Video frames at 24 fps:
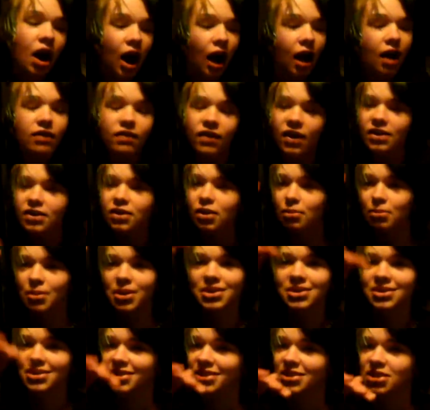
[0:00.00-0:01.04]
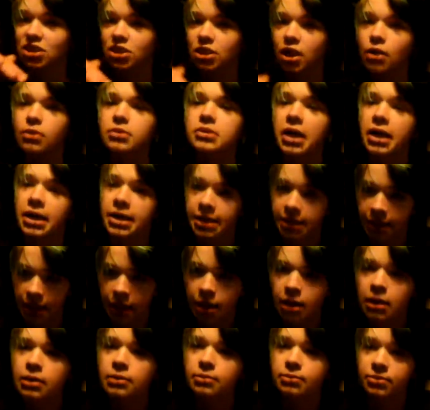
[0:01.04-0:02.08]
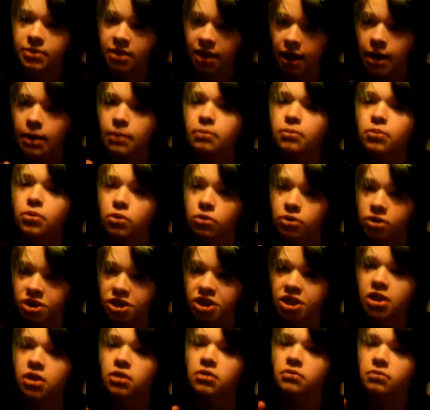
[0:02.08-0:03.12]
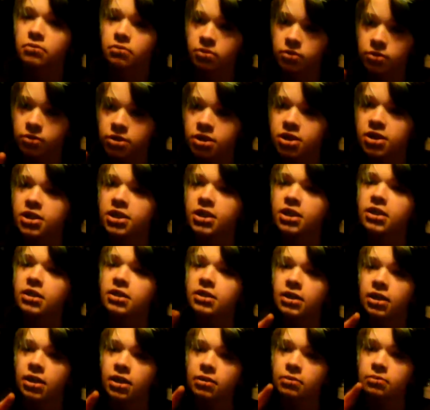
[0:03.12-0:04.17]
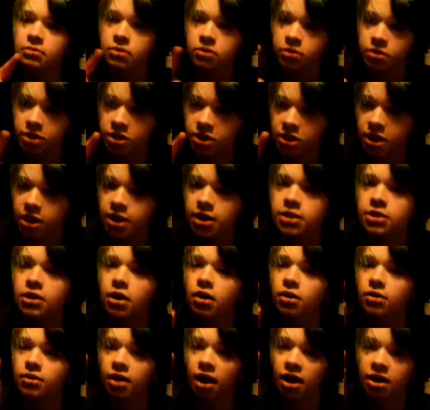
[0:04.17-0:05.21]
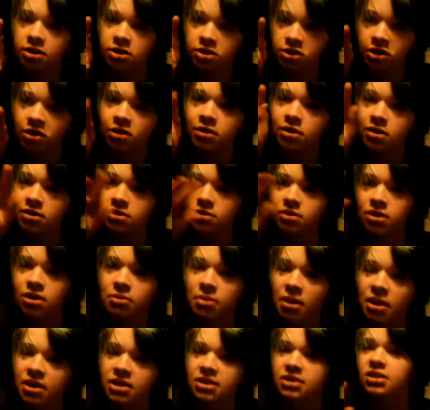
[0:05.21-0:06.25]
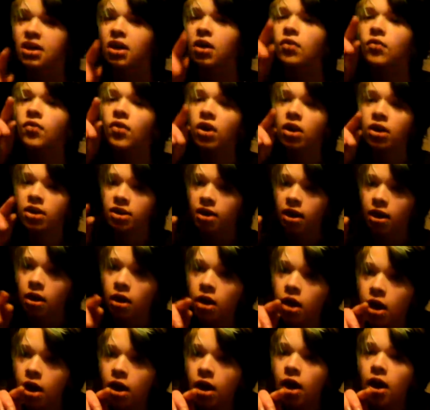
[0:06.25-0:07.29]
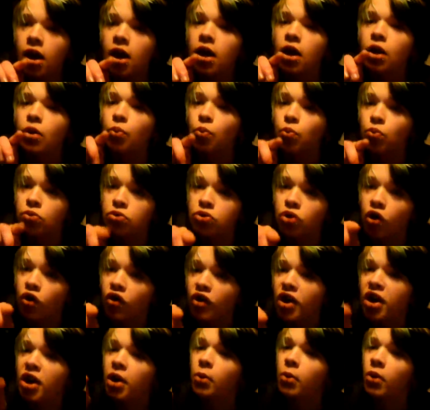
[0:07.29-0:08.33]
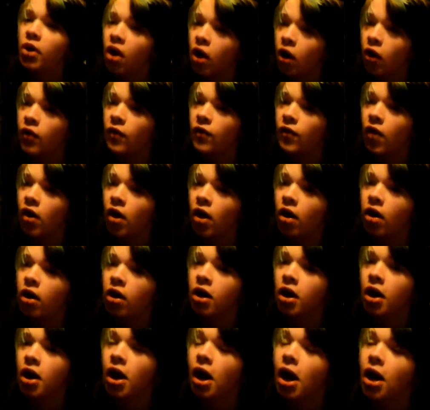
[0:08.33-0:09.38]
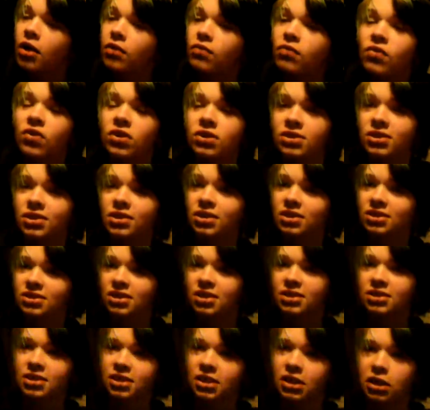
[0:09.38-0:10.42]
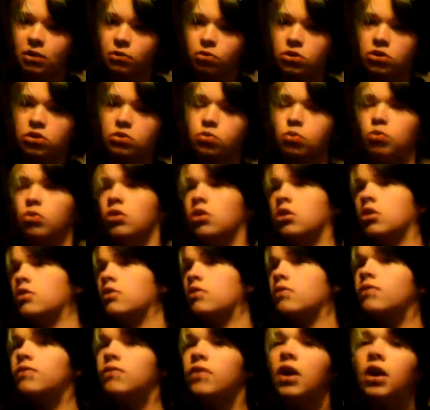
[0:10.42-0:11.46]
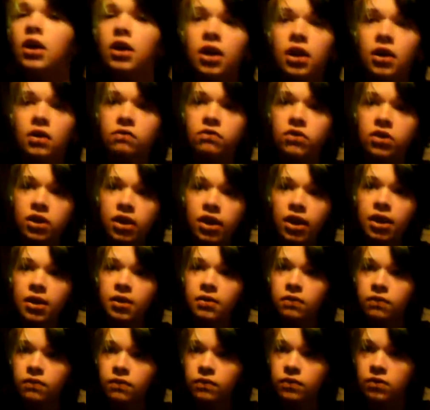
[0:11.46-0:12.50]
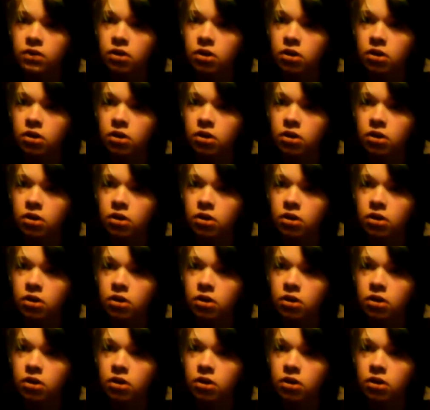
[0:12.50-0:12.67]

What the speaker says: I read the message and I was like, yeah, bullshit. No, that's you. You're talking about yourself. Yeah, sorry, we're over. And the first thing I said, yeah, was what a fucking relief.